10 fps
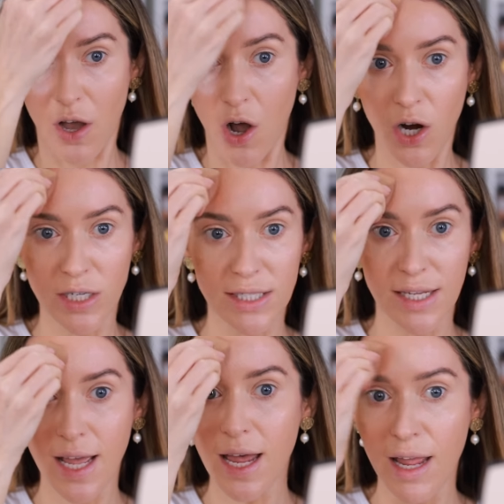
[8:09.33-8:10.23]

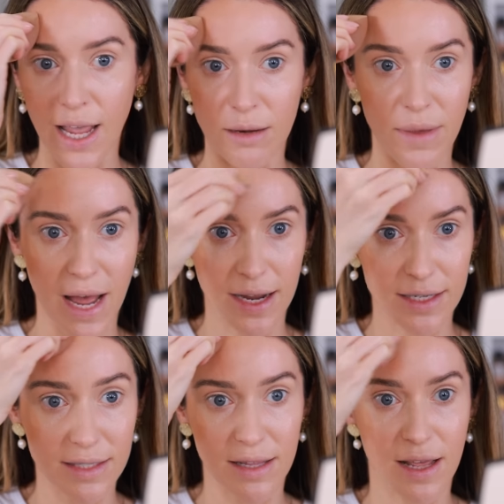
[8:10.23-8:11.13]
hard-to-get
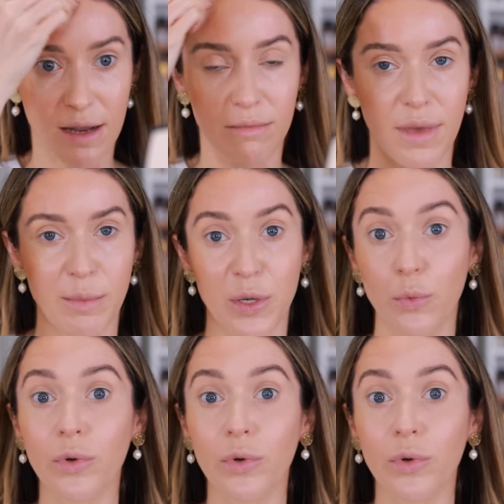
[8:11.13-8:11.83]
handbags and then maybe